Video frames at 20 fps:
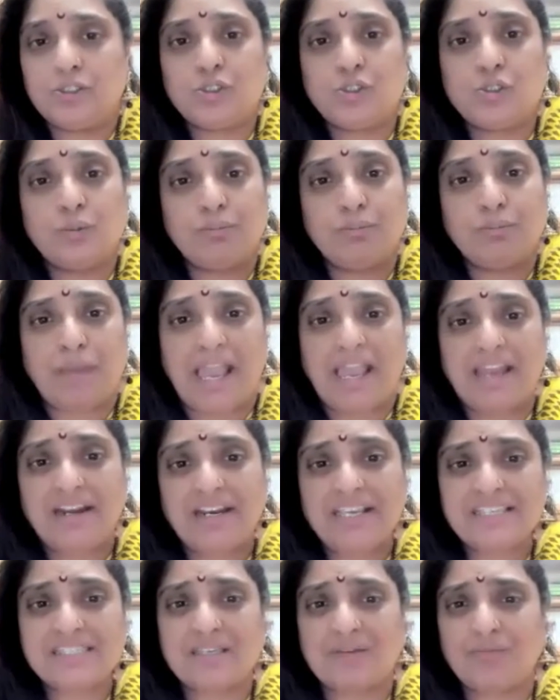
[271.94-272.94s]
to
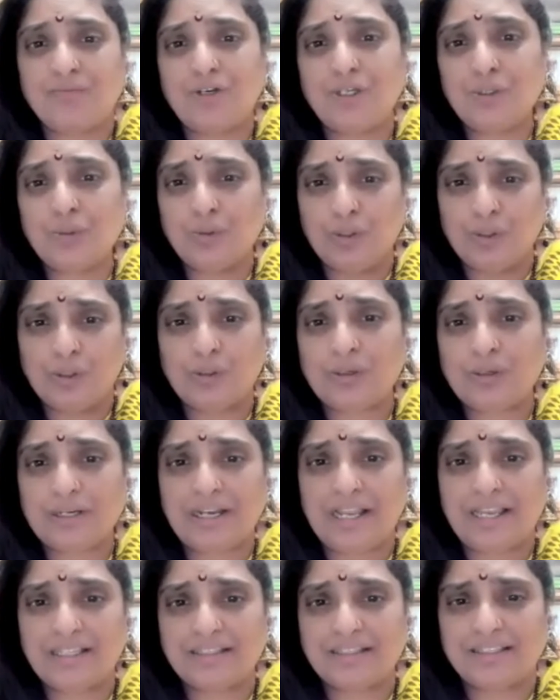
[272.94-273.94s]
marry someone who looked
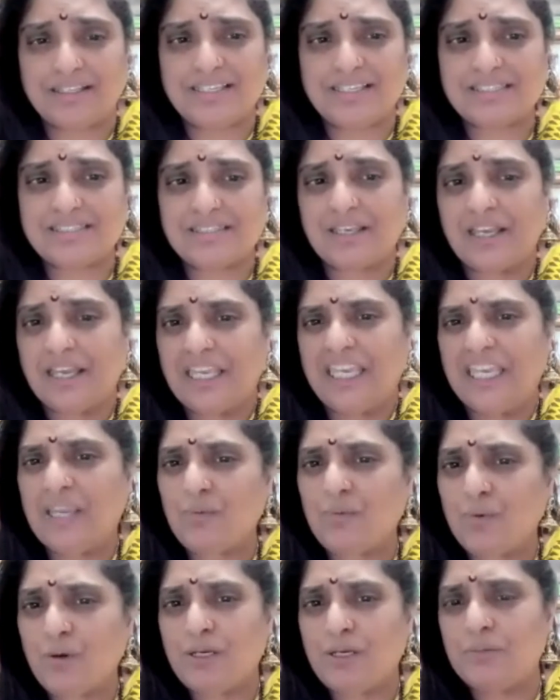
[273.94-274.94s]
like this, he
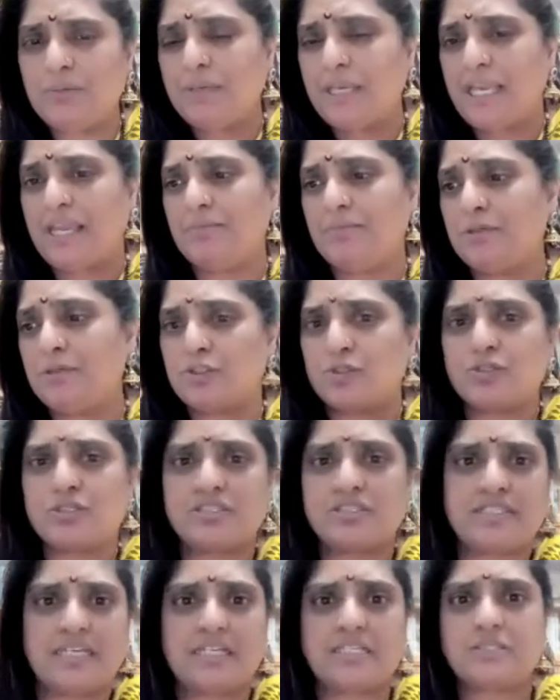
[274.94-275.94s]
wouldn't be able to
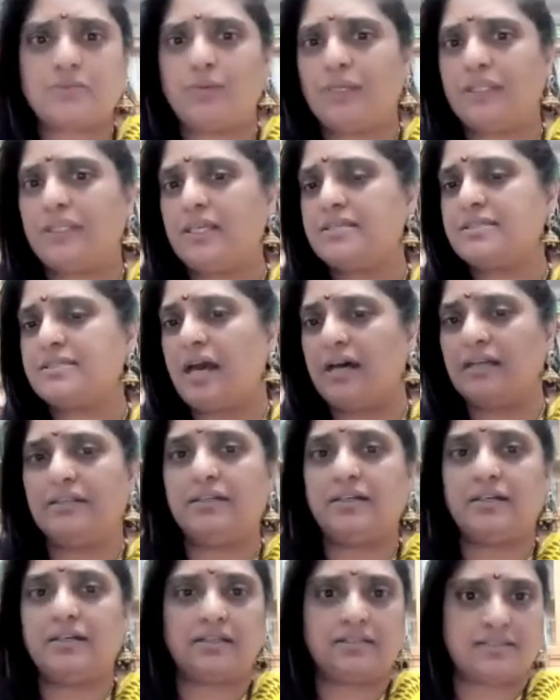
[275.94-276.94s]
sit with his
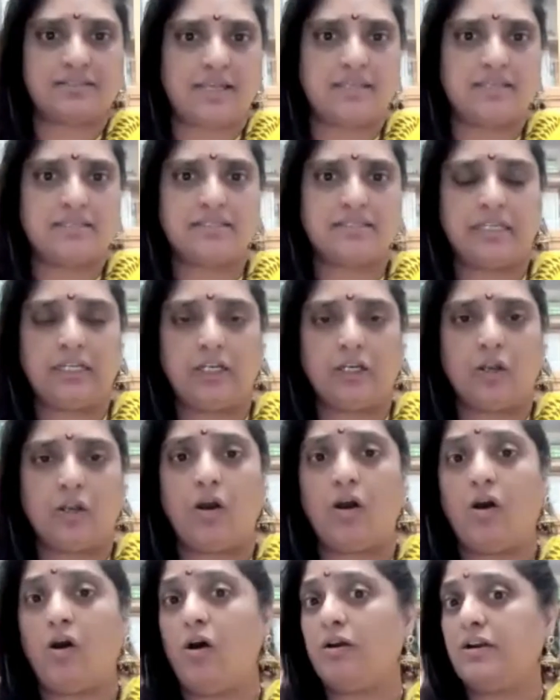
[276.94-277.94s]
other
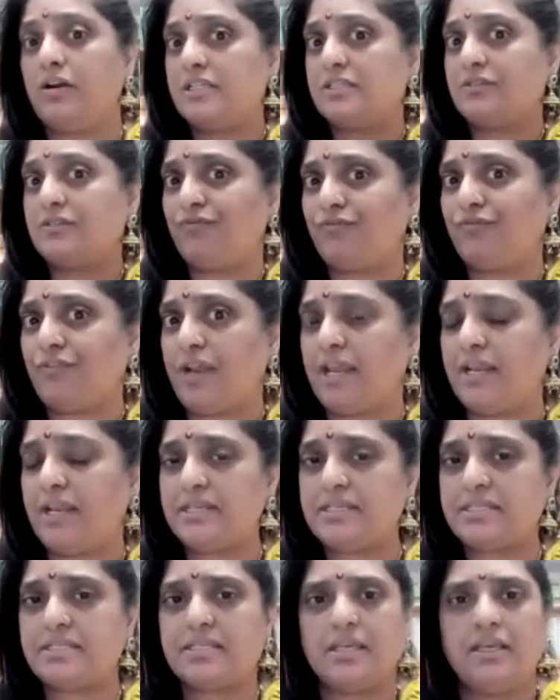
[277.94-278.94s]
sons-in-law or his
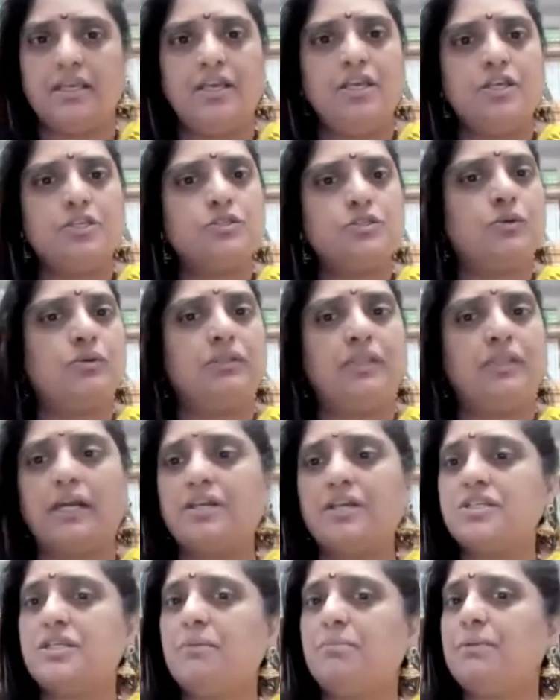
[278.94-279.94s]
friends. So
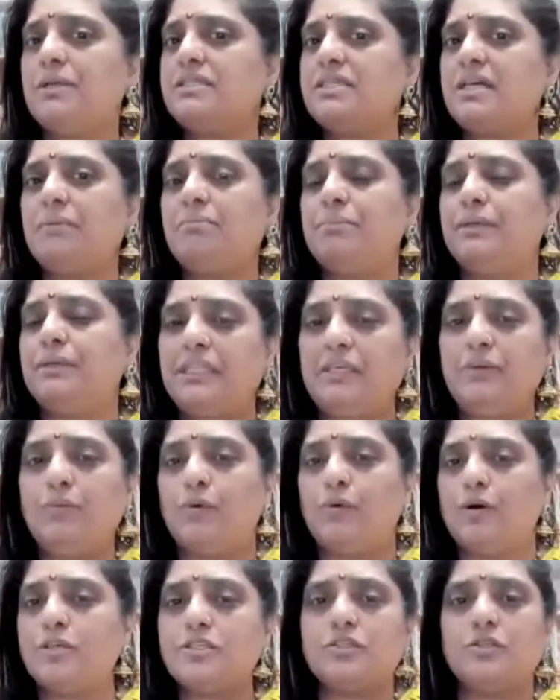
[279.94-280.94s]
Daksha Prajapati
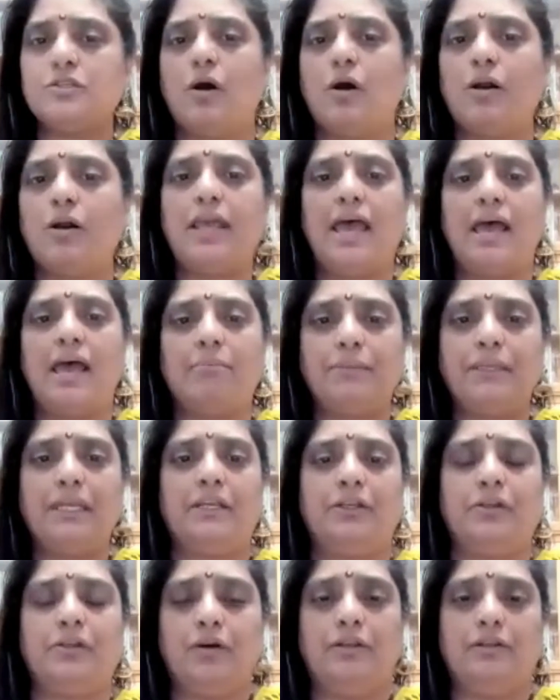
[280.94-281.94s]
was not happy
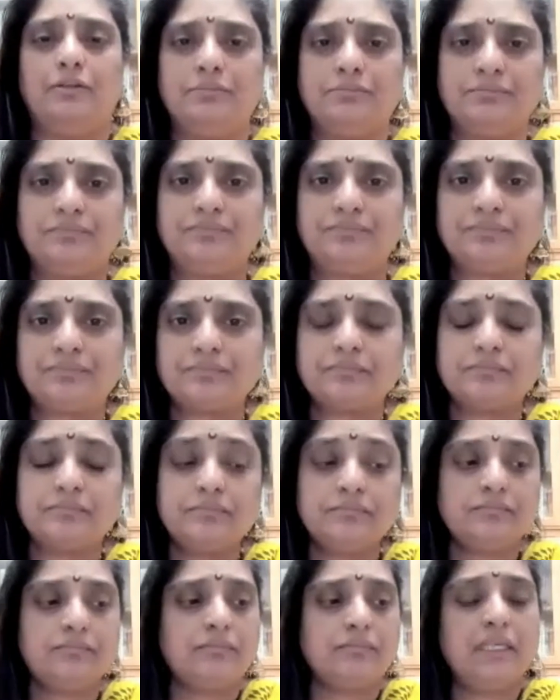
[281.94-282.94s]
at all.
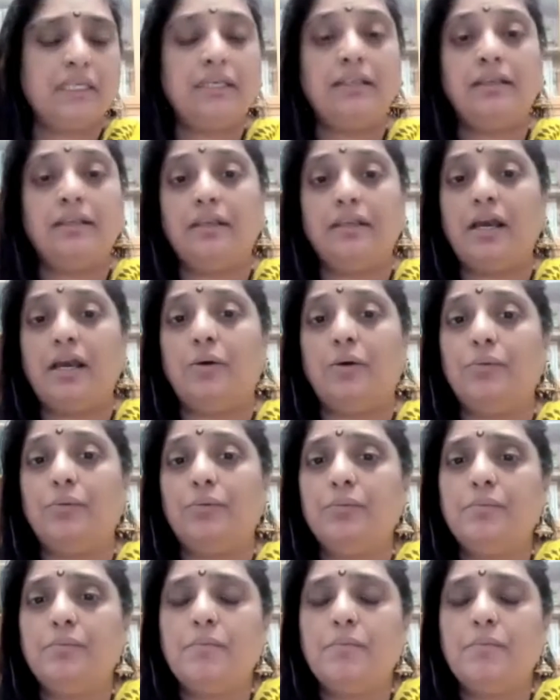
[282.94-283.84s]
Now,